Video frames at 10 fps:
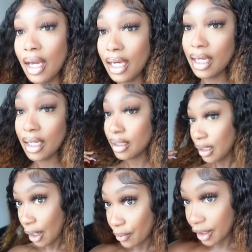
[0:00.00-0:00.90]
and
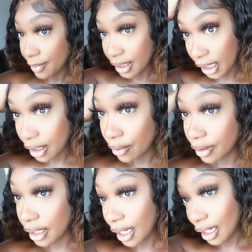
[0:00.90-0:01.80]
not wear a bunny
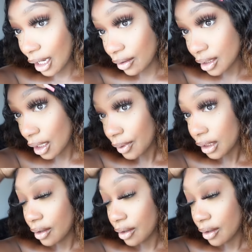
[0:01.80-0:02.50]
or a hat out because I really